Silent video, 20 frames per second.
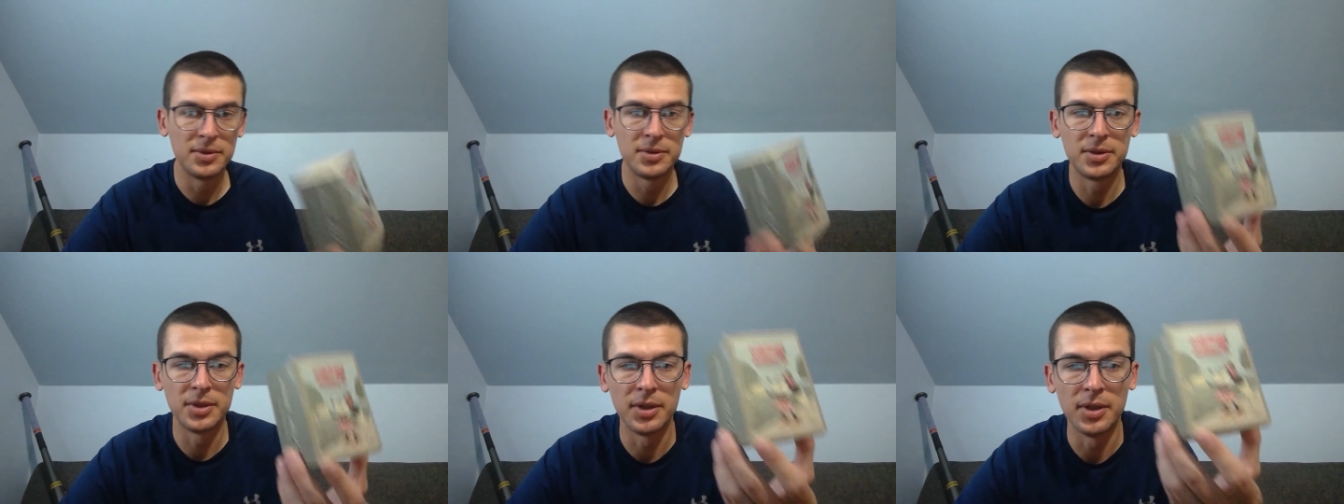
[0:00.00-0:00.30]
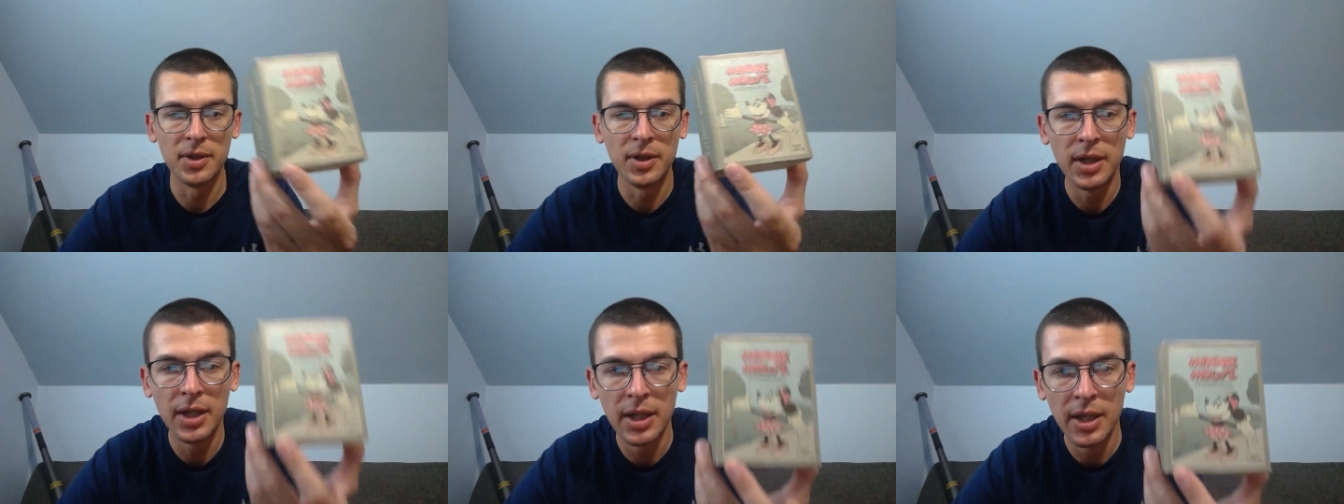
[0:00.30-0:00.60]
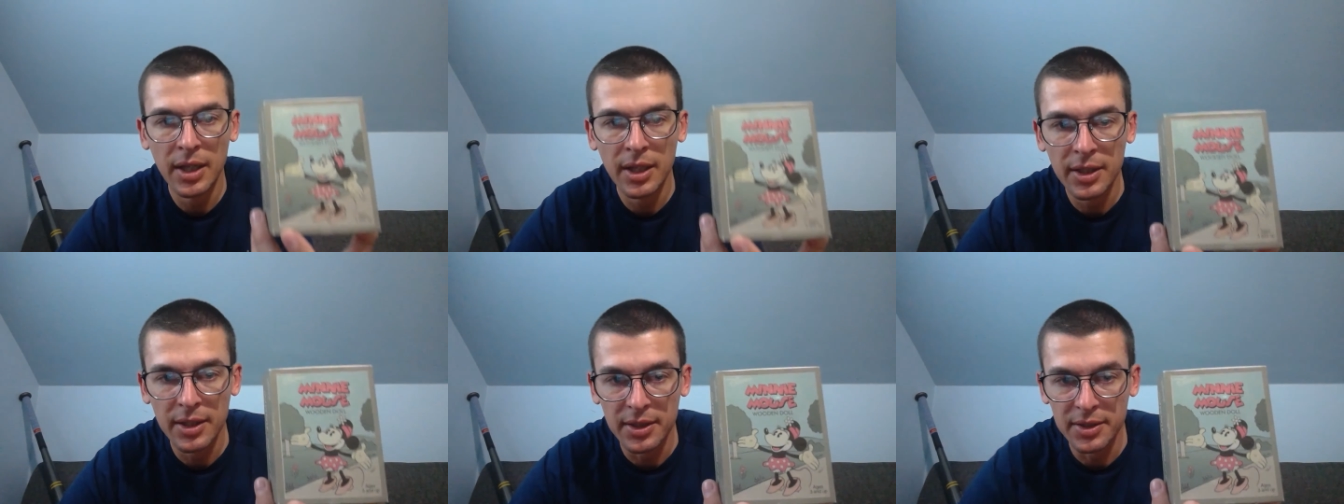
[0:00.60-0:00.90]
So
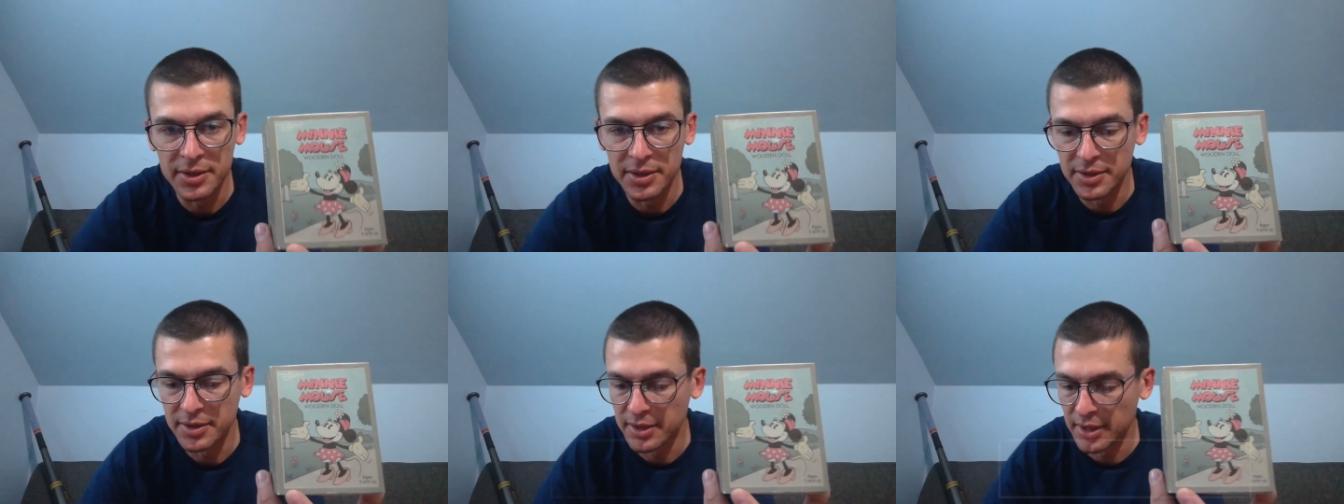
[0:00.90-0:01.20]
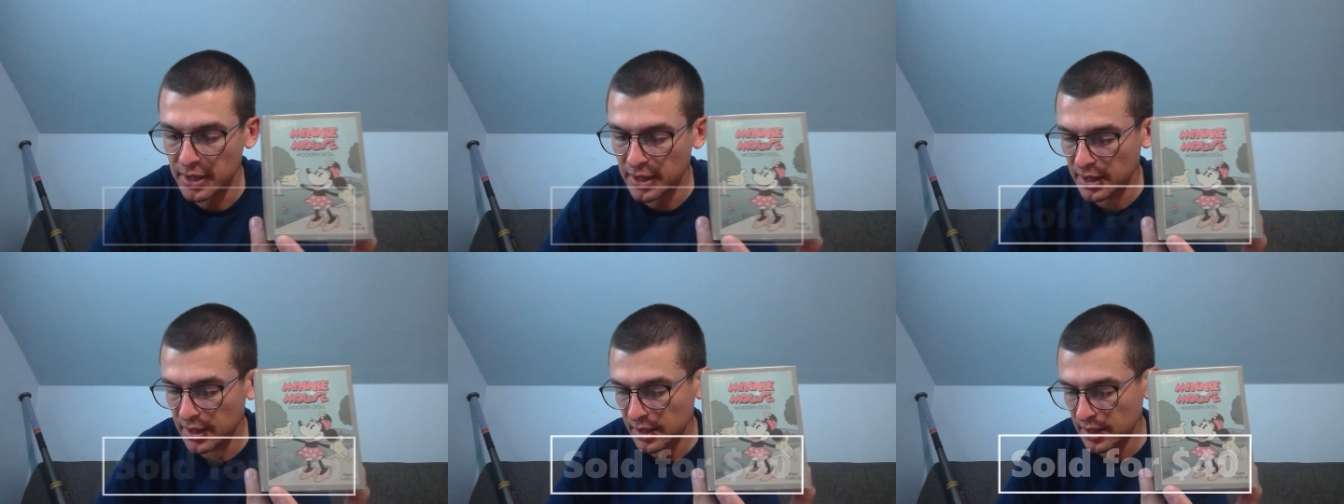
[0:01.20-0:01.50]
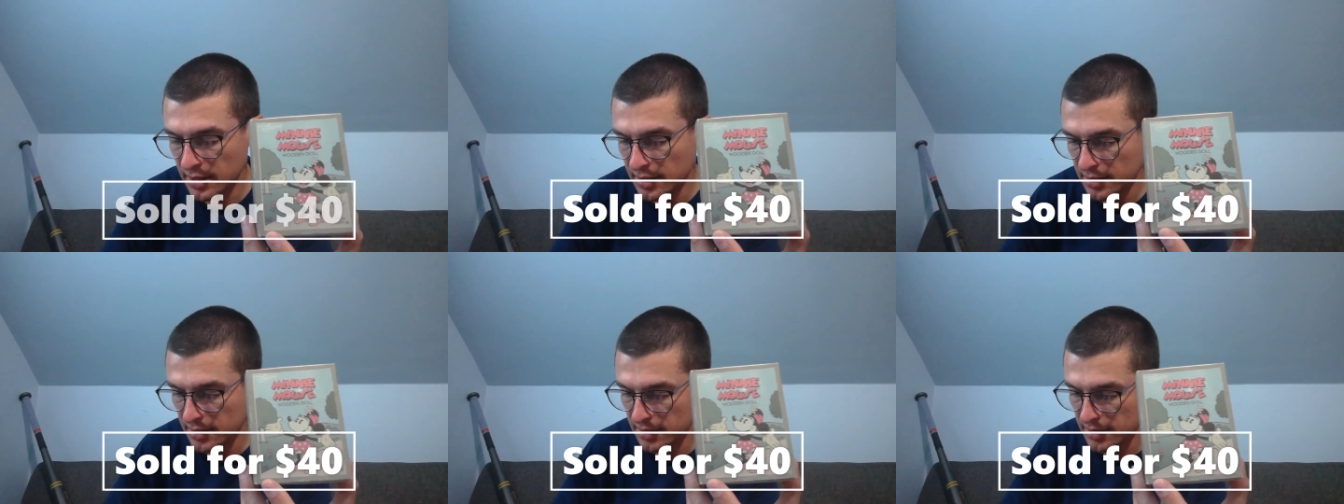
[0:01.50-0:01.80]
this is
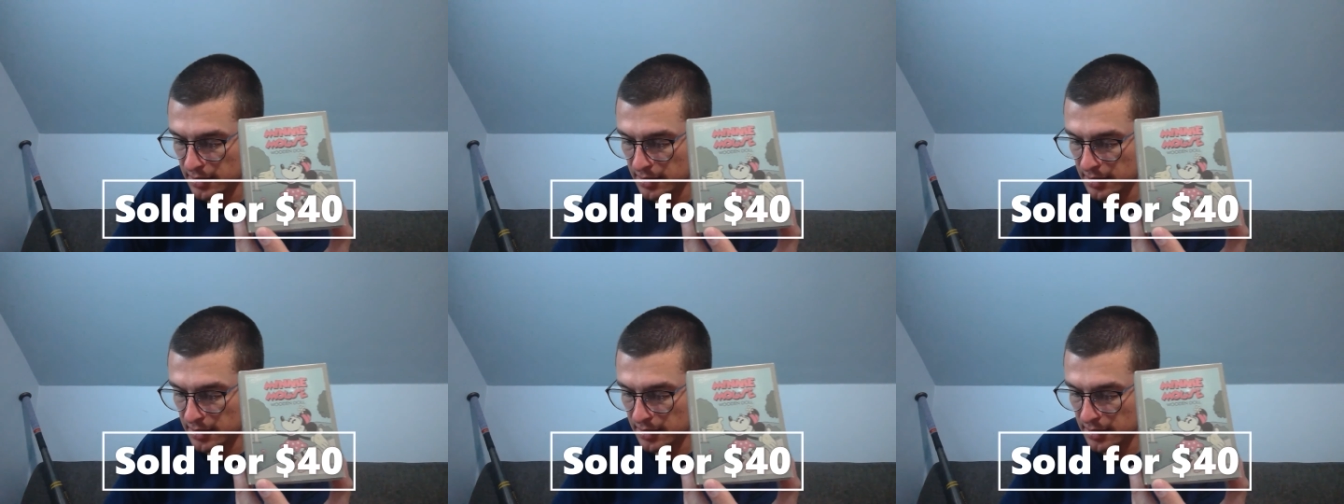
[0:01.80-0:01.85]
a